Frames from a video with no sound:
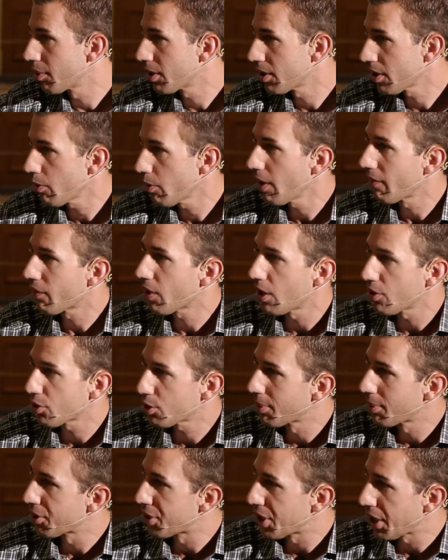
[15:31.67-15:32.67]
because now we have
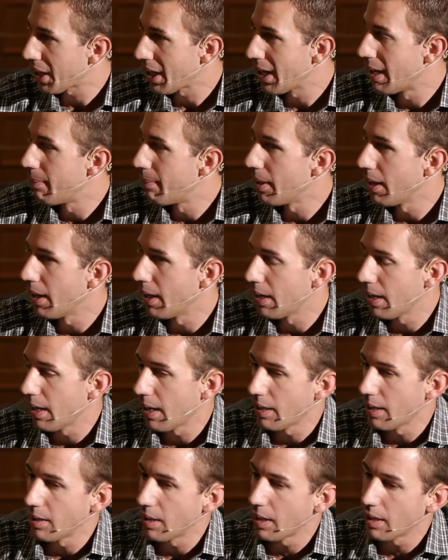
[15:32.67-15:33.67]
customers that come in
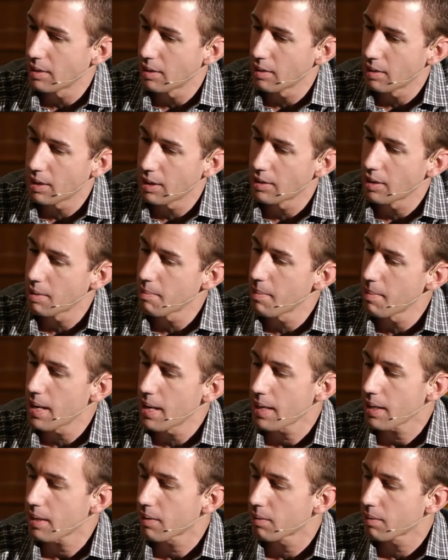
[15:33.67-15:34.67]
and they
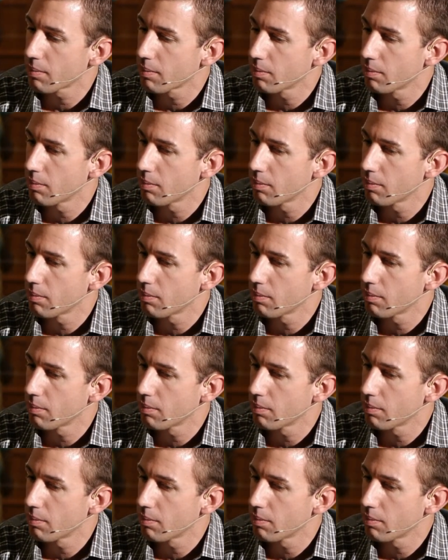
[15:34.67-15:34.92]
make